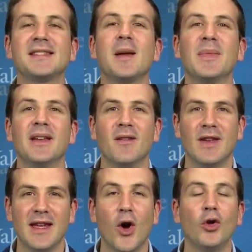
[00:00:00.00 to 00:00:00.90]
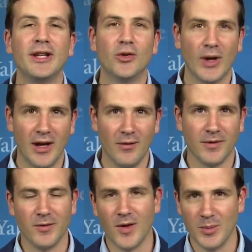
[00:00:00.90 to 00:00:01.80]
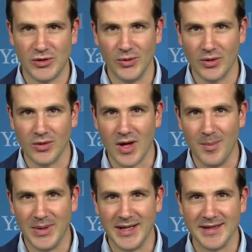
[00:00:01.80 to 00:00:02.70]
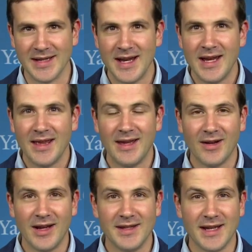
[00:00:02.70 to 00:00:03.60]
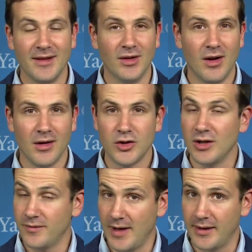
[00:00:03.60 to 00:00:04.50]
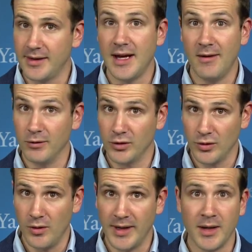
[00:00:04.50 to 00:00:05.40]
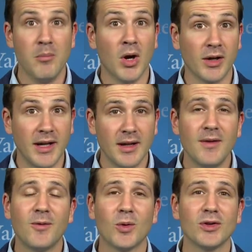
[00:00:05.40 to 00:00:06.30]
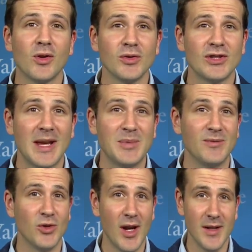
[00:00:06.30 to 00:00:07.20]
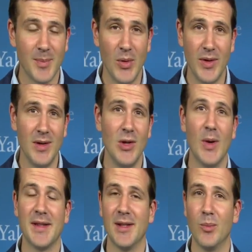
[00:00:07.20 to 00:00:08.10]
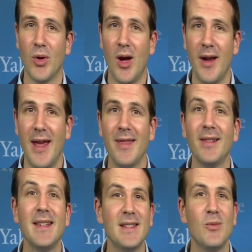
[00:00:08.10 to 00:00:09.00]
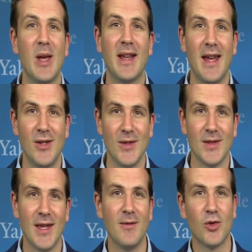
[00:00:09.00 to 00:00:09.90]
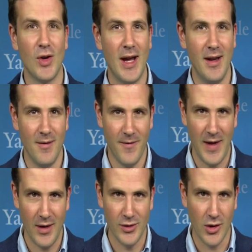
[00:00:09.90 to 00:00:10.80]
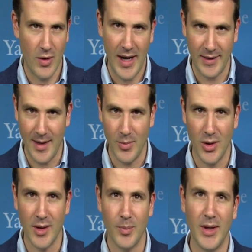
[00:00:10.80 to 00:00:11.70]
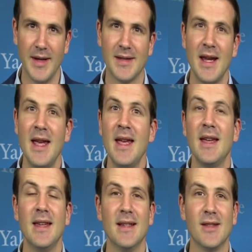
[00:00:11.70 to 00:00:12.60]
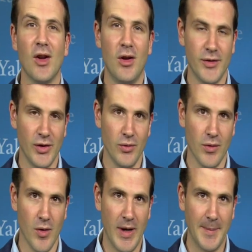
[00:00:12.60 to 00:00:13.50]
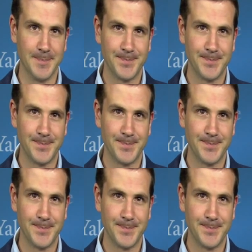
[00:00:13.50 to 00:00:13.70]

is something of a holy grail for pharmaceutical companies. There is a large and frankly ever-growing market for those types of drugs, both in the US and abroad, and the list of medications that have tried and failed to crack that marketplace is also growing.